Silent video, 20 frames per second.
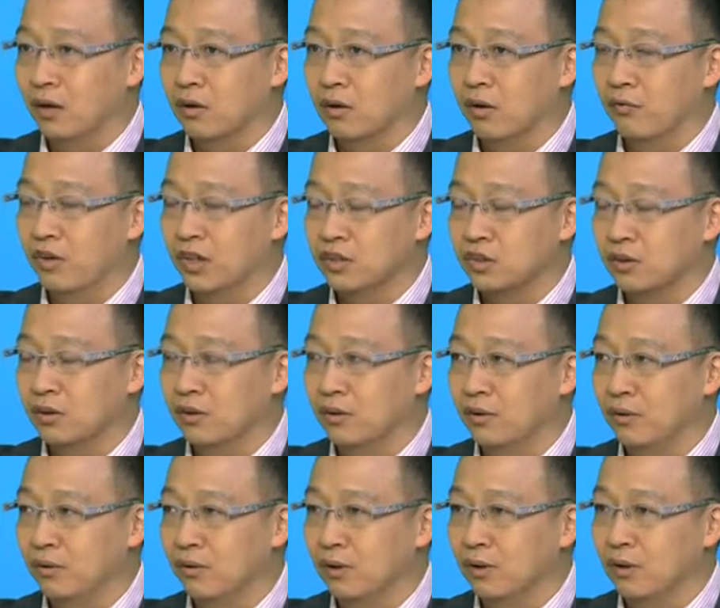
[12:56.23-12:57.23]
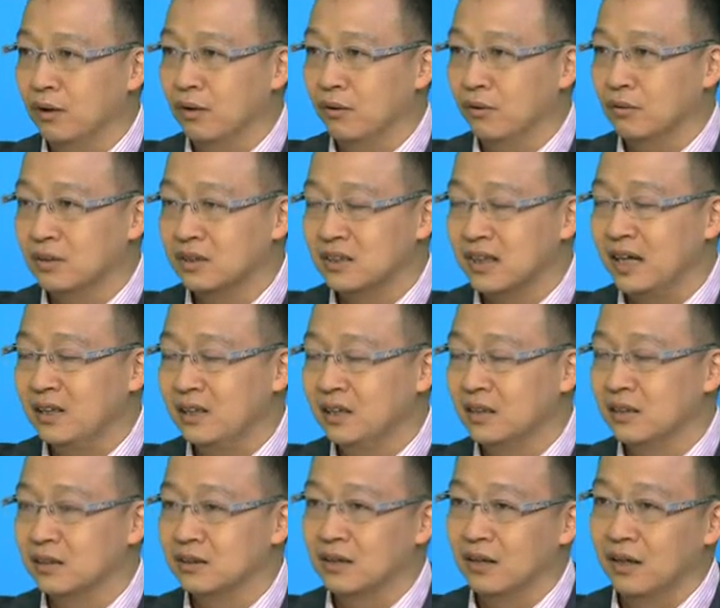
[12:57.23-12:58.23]
conventional
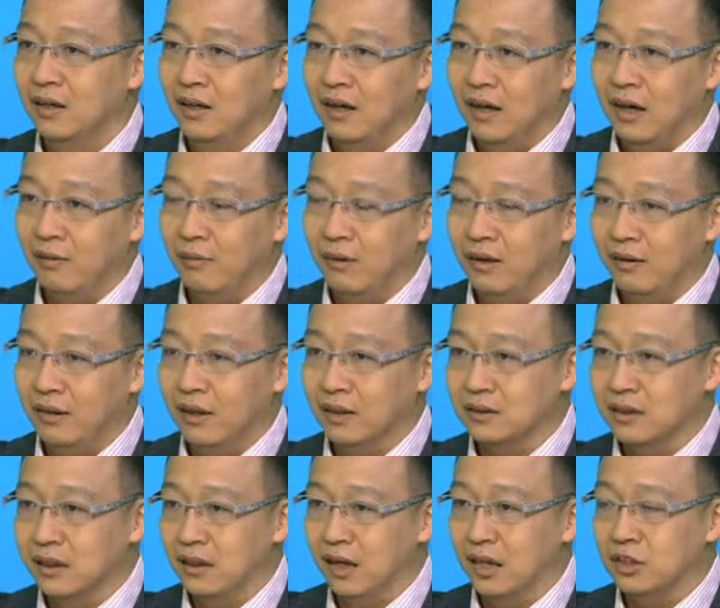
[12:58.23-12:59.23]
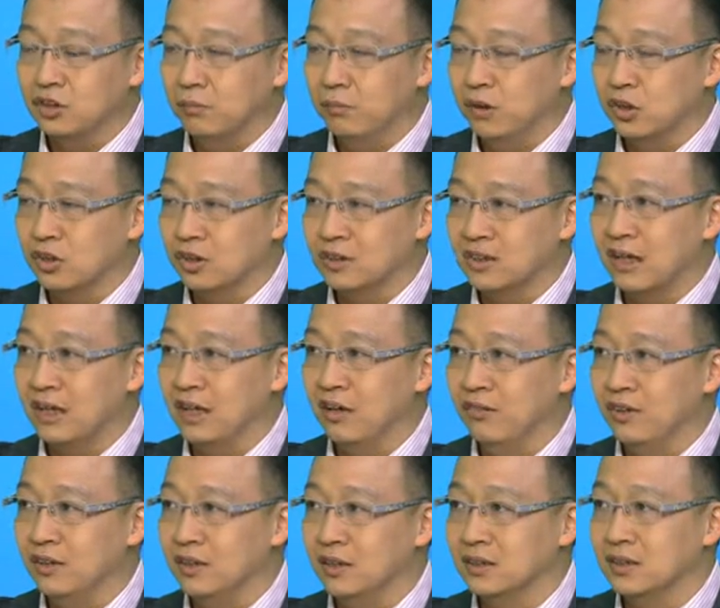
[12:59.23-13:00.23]
centers as well as exhibitions
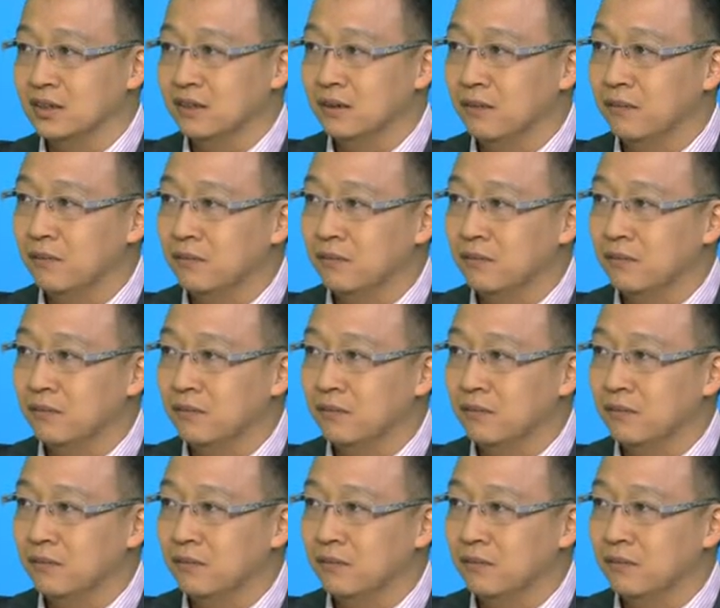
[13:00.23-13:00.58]
activities.